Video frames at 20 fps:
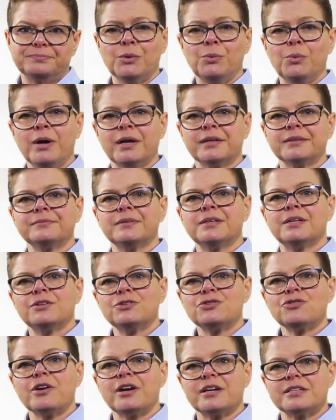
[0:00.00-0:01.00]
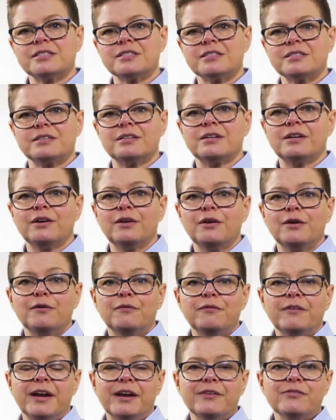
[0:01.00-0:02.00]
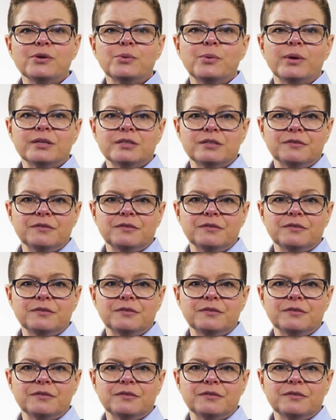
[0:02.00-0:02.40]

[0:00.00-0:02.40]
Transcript: 1. Trust. For everyone